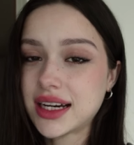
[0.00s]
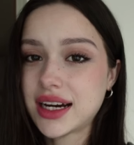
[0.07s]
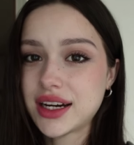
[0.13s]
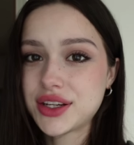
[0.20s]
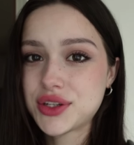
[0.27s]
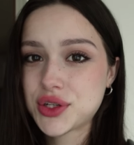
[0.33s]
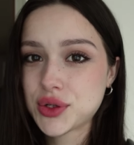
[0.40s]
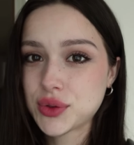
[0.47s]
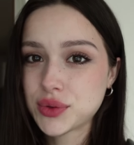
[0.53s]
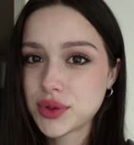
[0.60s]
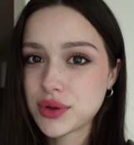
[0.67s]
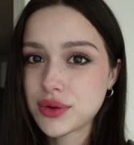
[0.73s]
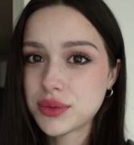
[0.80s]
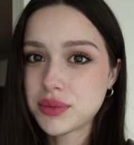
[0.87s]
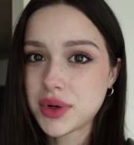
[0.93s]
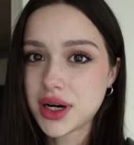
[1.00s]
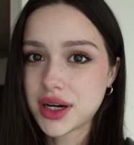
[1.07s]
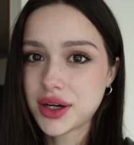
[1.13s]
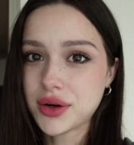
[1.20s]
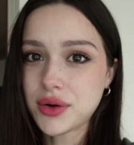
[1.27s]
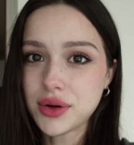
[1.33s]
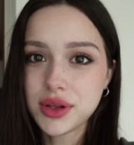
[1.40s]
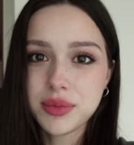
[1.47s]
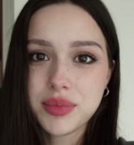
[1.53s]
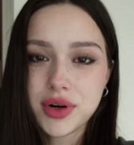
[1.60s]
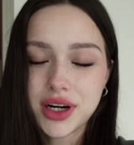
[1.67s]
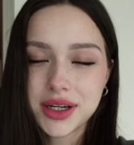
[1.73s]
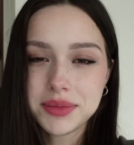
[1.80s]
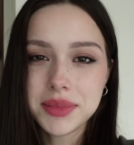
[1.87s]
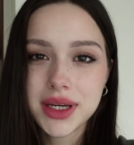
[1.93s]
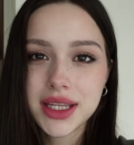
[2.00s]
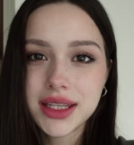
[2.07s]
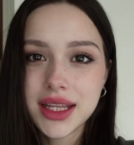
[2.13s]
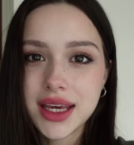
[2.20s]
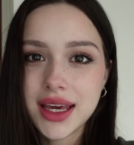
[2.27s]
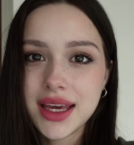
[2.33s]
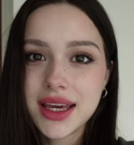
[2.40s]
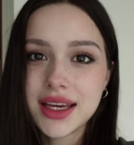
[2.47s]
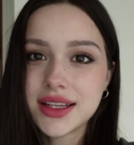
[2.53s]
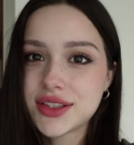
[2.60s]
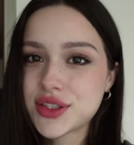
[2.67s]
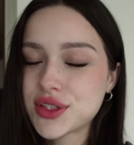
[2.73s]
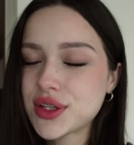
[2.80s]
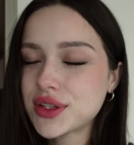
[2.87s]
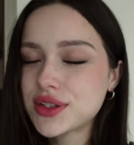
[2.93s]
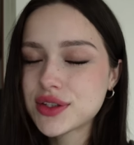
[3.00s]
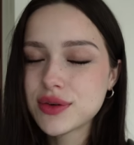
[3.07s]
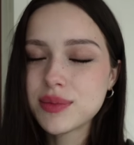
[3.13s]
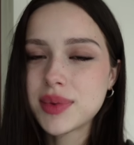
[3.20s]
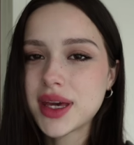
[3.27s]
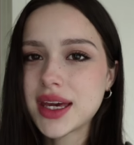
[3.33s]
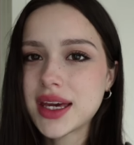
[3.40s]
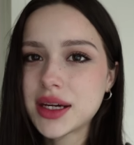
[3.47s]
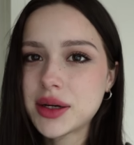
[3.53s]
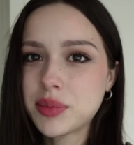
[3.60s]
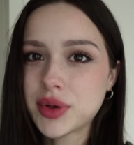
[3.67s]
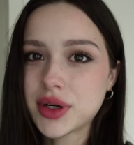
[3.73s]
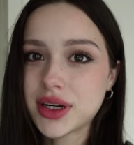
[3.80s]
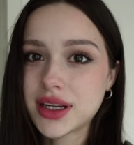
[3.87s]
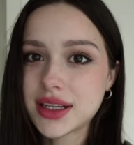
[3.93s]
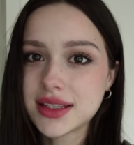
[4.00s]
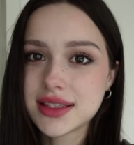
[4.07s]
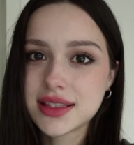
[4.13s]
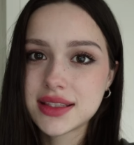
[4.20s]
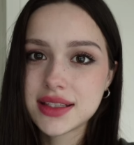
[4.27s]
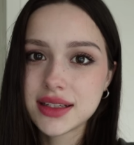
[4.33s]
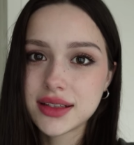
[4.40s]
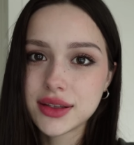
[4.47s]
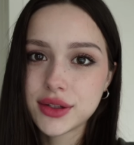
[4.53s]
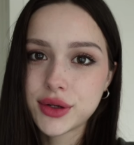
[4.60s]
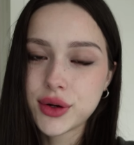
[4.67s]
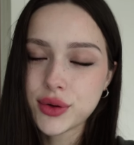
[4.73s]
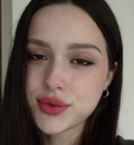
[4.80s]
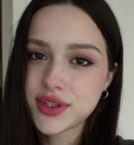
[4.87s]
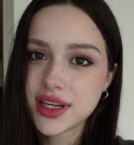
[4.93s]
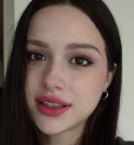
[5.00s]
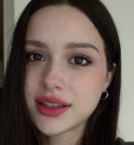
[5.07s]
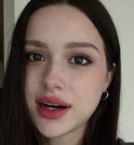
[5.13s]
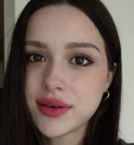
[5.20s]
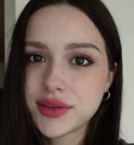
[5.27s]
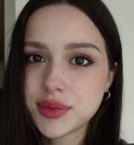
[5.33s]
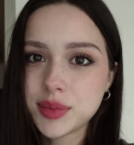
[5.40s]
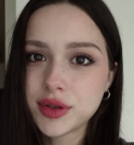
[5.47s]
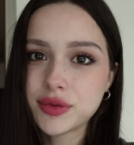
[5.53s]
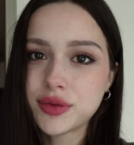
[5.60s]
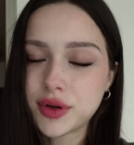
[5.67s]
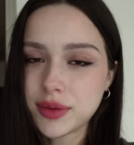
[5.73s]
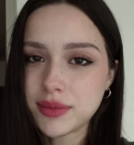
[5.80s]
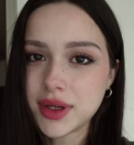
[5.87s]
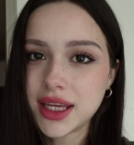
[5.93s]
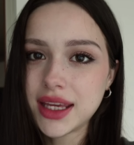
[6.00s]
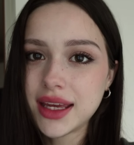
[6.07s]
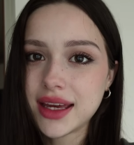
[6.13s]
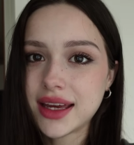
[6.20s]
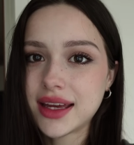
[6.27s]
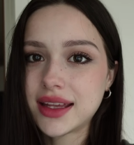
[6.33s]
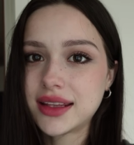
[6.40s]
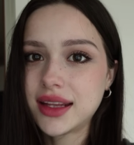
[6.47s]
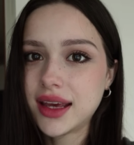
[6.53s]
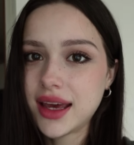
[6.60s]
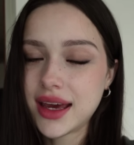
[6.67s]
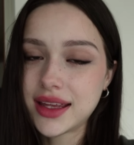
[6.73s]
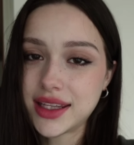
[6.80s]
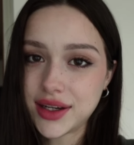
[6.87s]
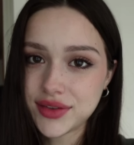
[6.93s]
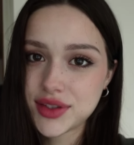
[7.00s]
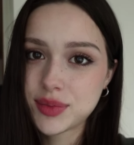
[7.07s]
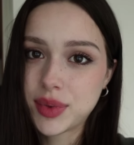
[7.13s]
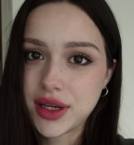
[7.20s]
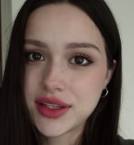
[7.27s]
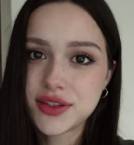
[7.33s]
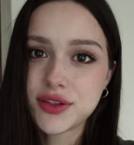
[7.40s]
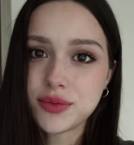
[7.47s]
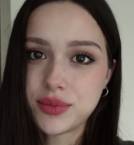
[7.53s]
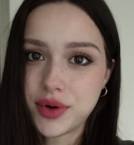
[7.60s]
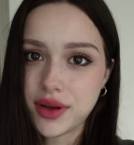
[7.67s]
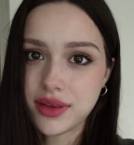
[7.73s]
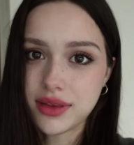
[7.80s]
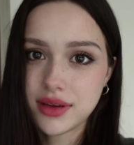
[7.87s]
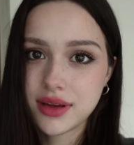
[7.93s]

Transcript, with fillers: I showed you my whole apartment. It's not too big, but it's still cozy and comfortable for me and enough space to breathe.